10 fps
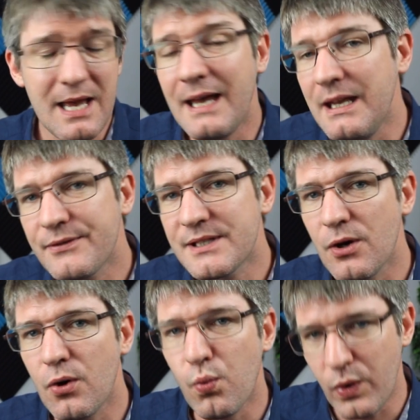And if
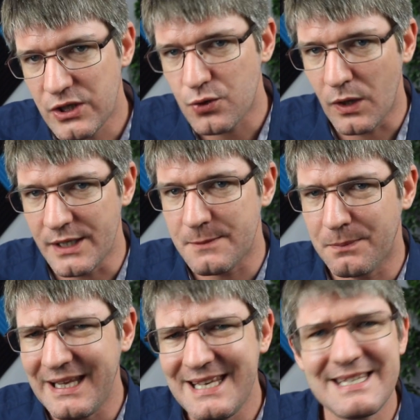so, which ones?
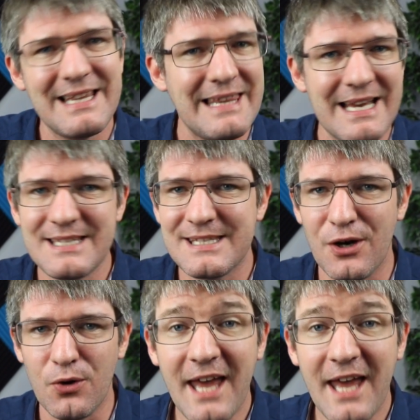Please let us know